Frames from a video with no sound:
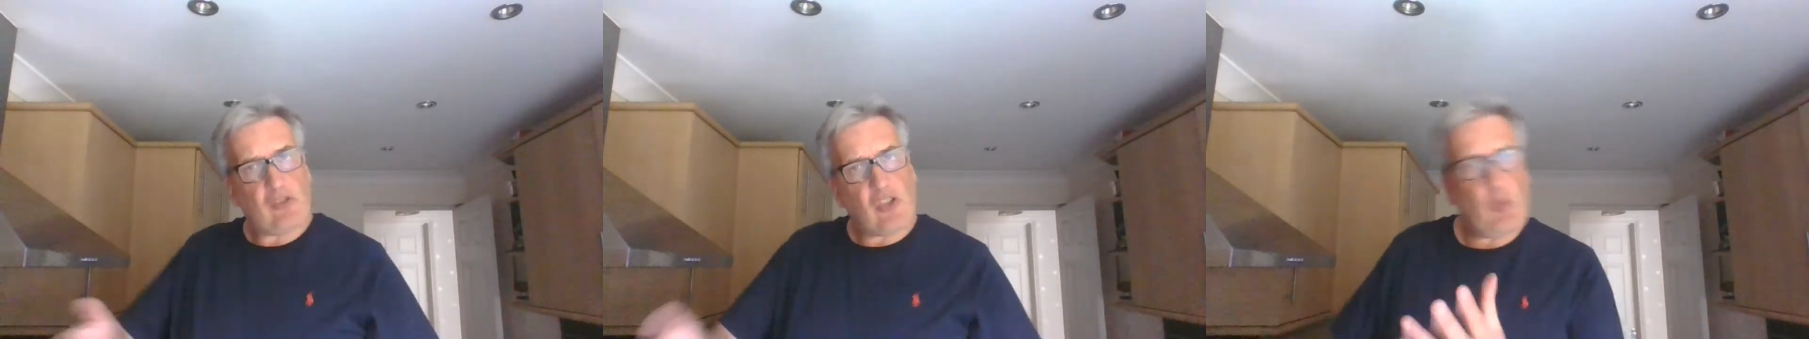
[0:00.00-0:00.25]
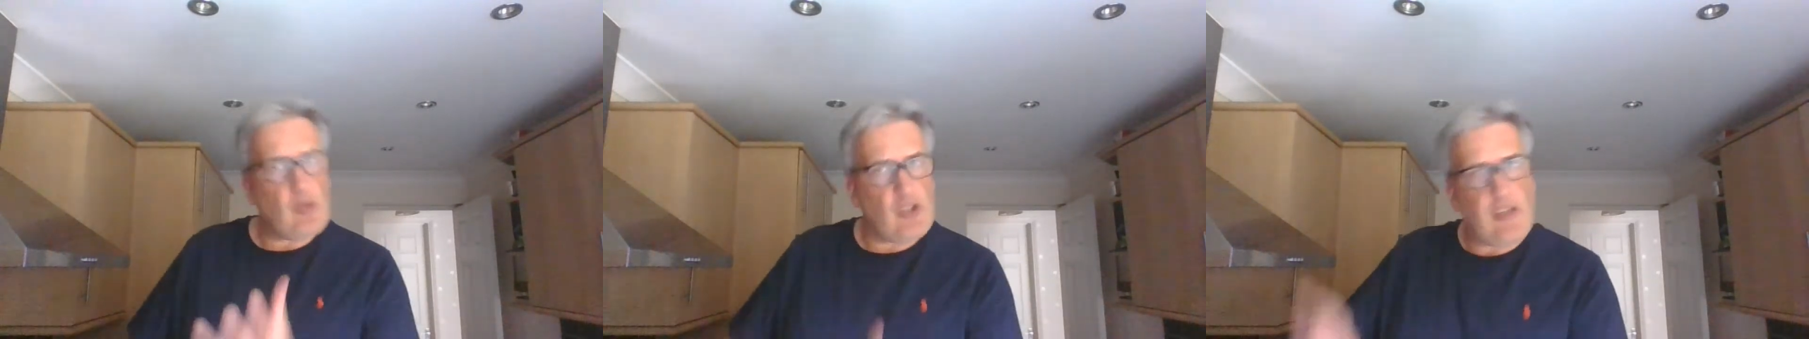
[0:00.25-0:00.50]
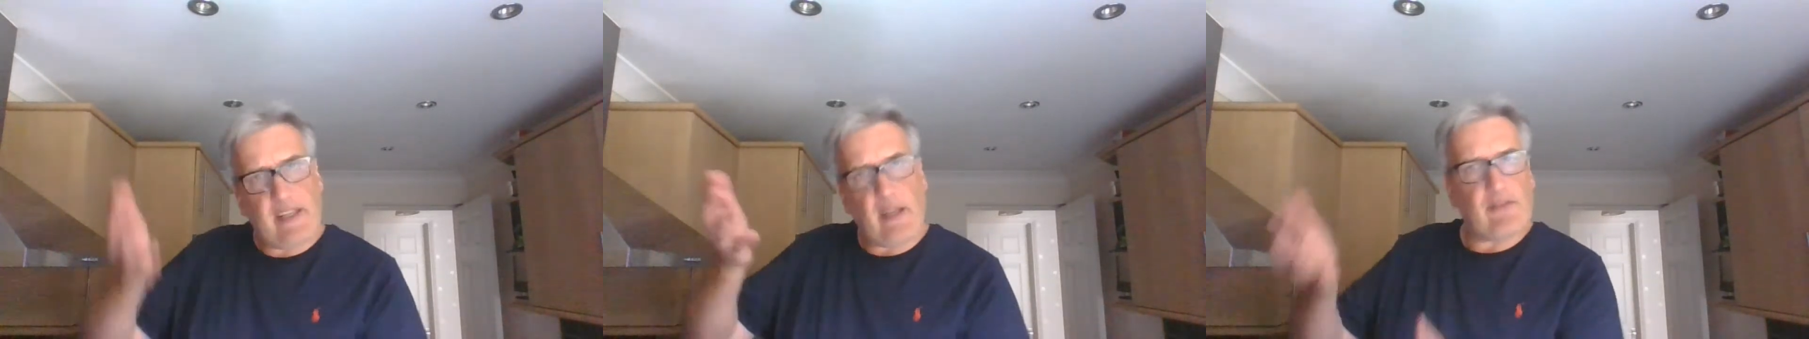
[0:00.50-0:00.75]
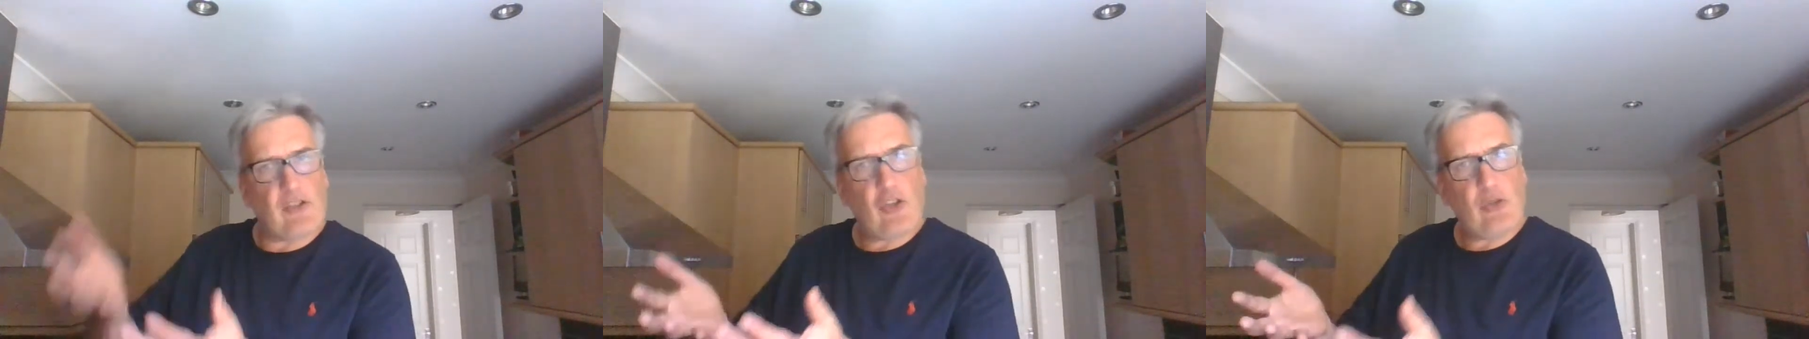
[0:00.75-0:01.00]
So what do you think
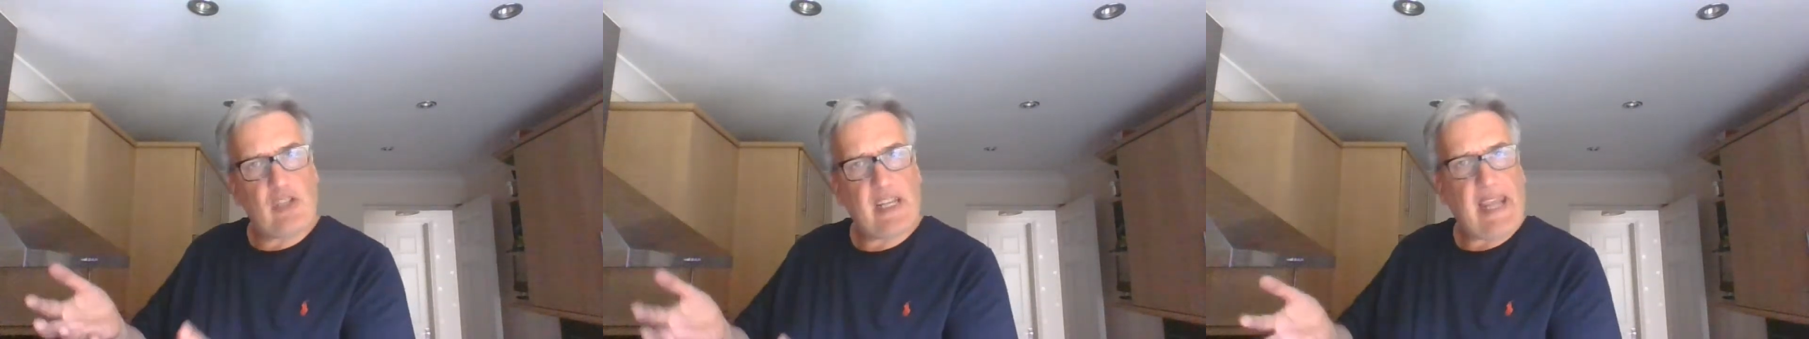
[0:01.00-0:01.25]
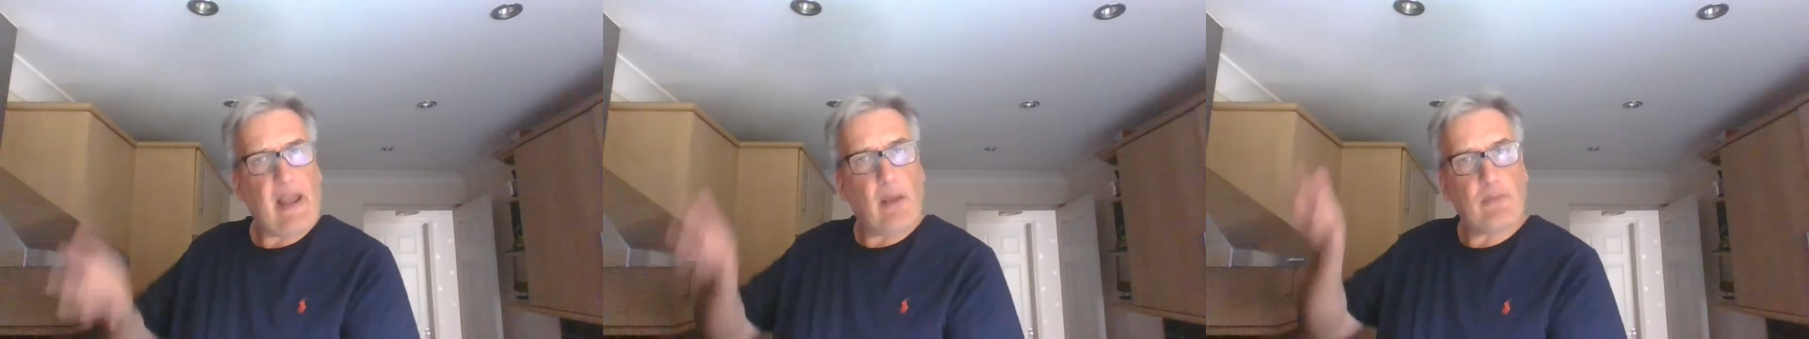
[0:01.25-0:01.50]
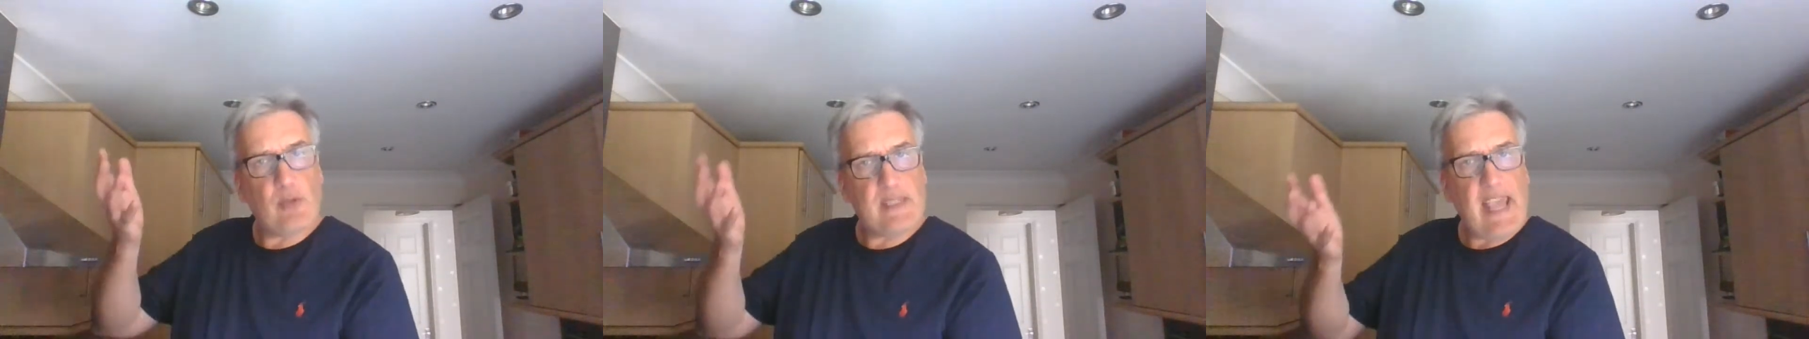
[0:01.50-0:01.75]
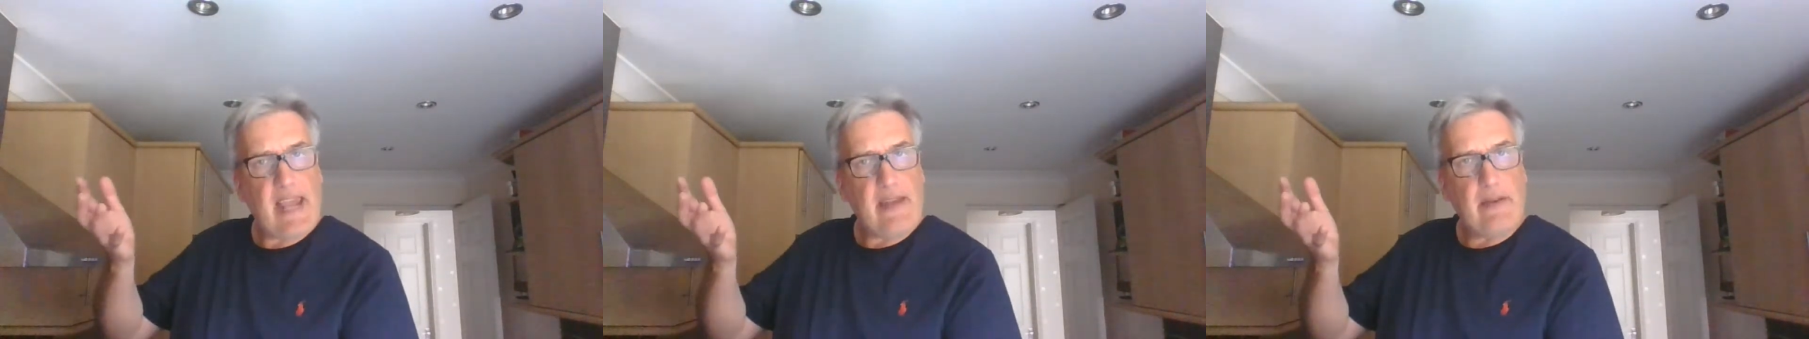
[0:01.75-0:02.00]
you have to do to get up to a
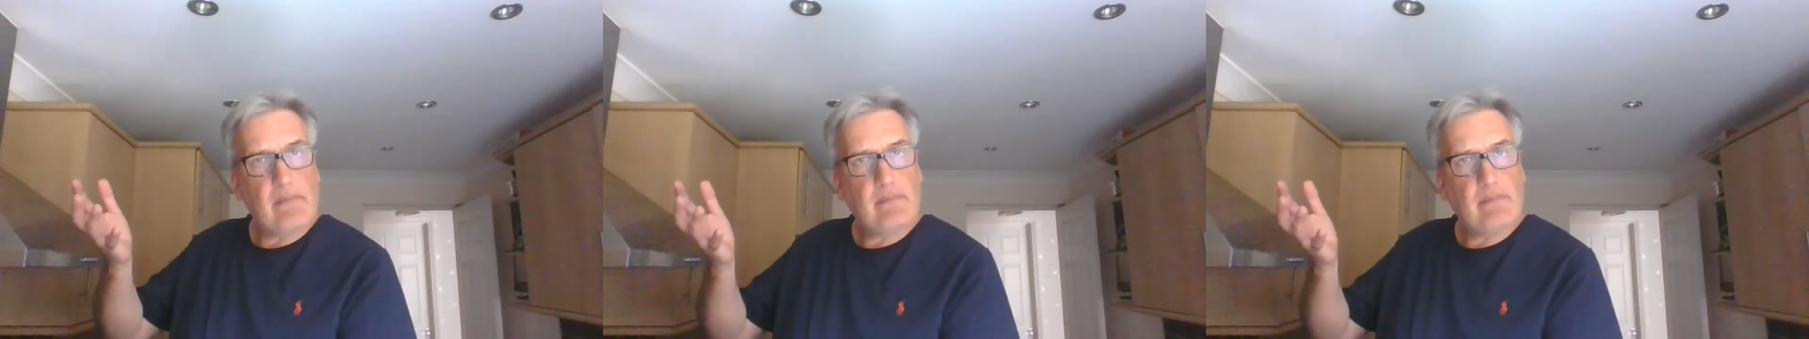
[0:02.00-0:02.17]
10?